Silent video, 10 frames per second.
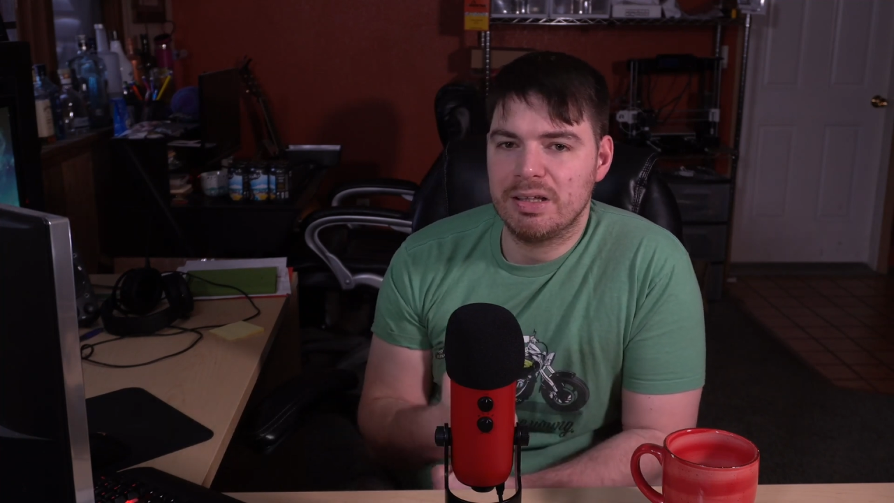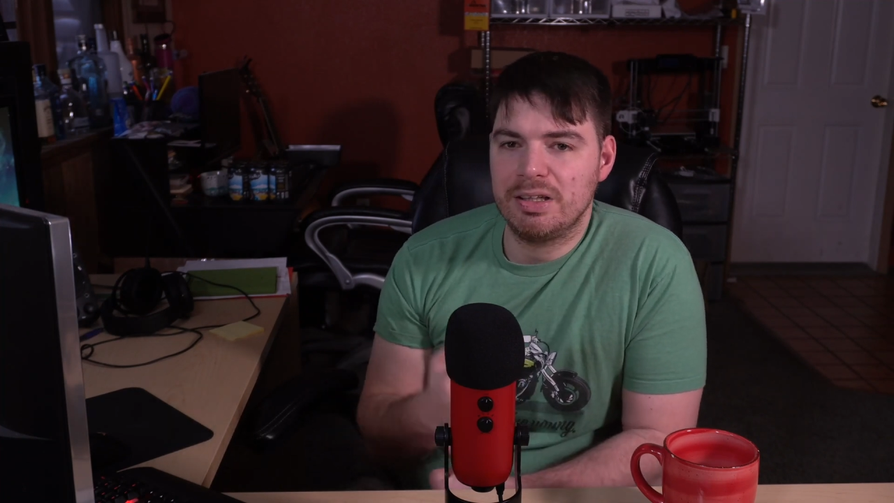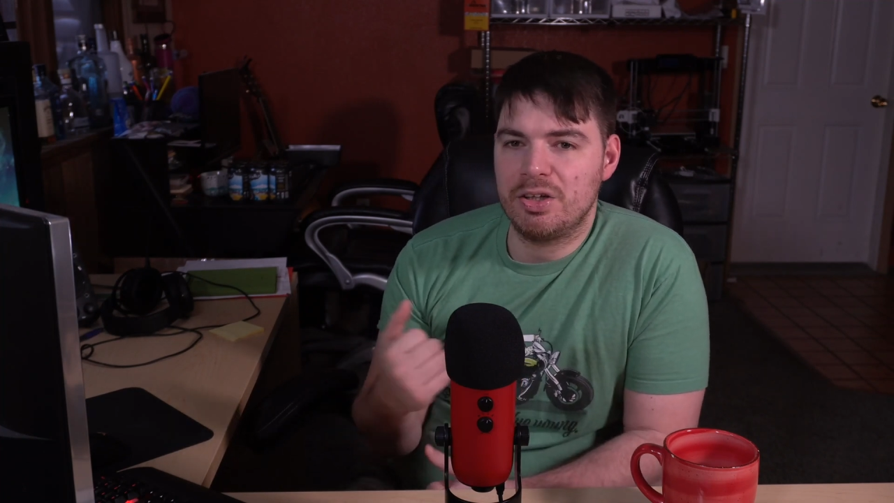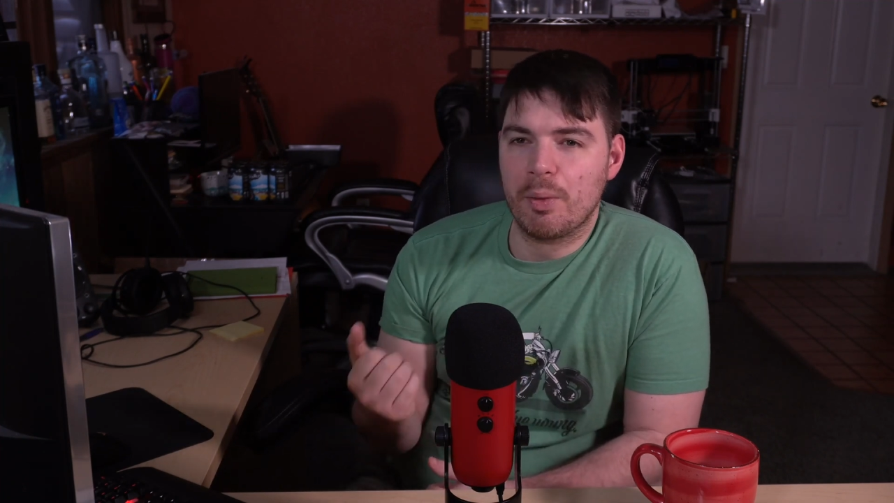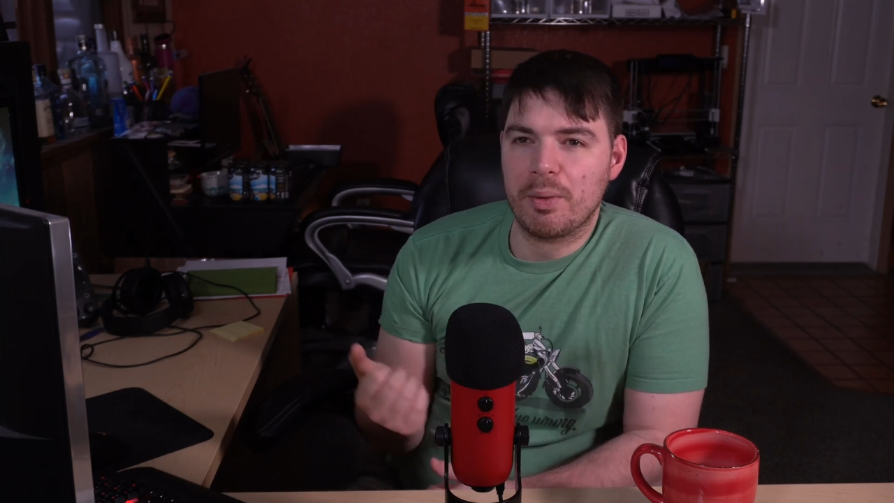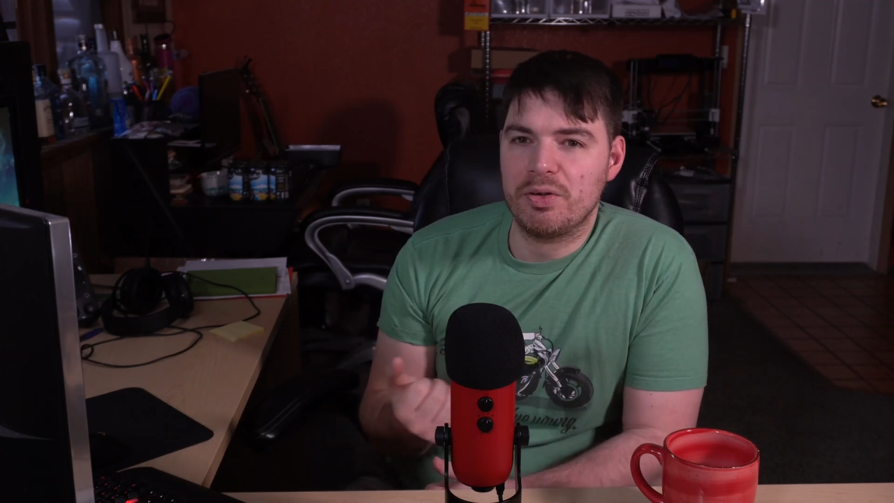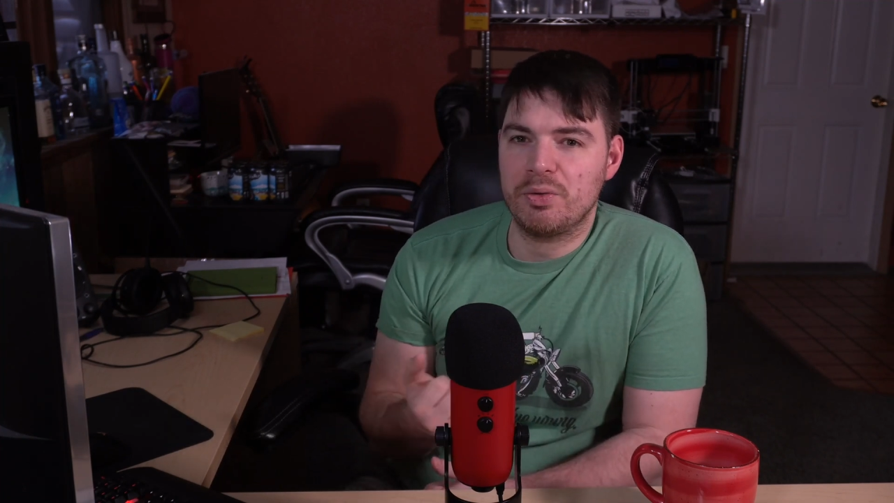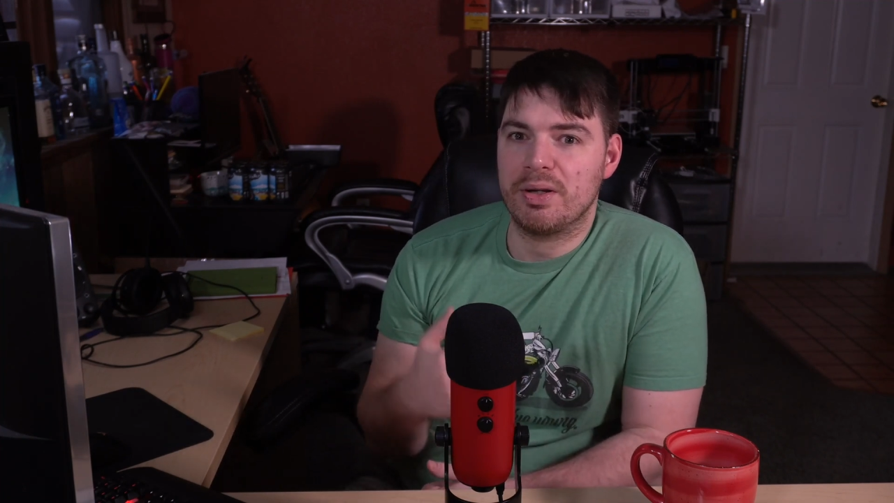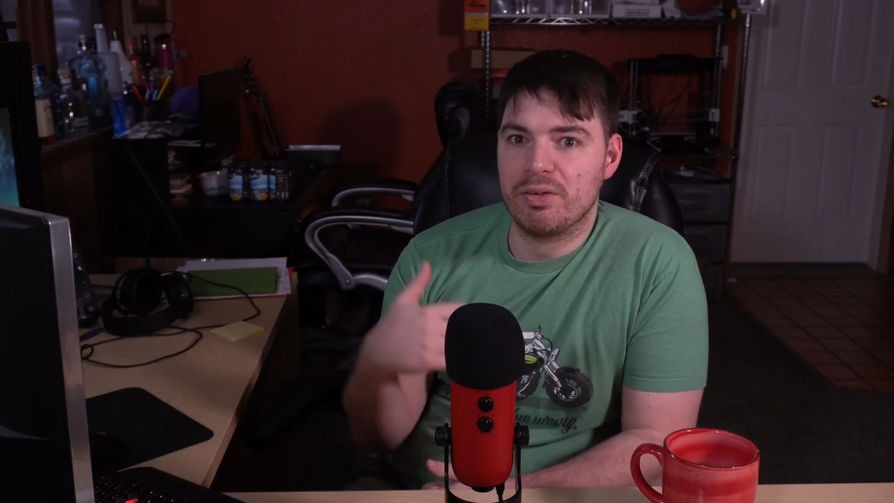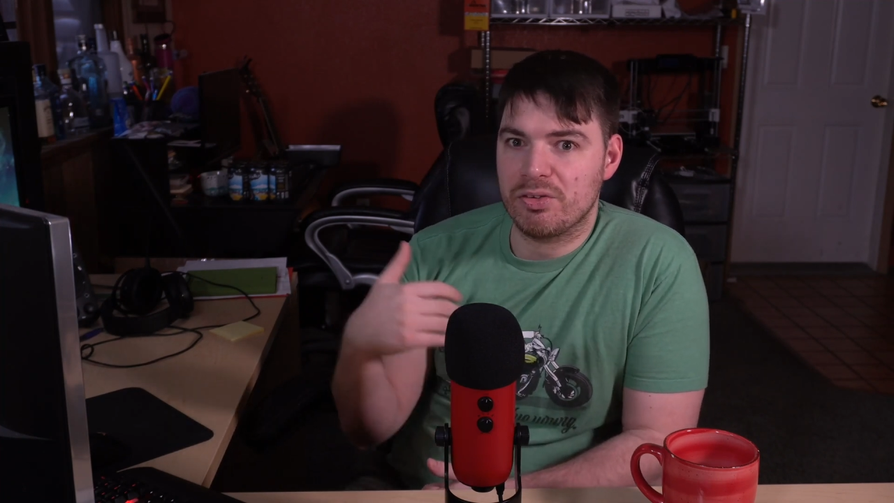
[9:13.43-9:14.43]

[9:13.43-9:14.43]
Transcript: you don't want to do it at a